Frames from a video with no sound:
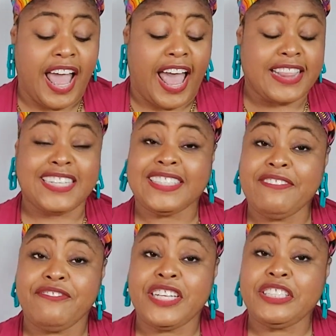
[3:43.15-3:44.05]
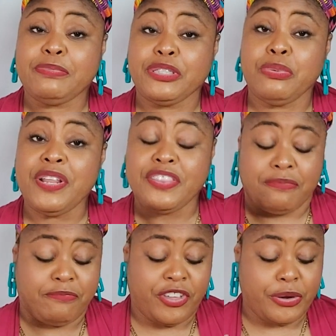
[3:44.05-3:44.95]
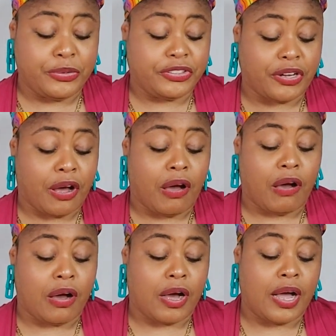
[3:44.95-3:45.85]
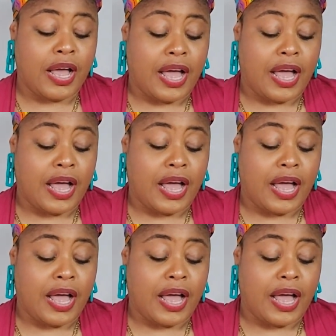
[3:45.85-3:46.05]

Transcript: And the difference between the views are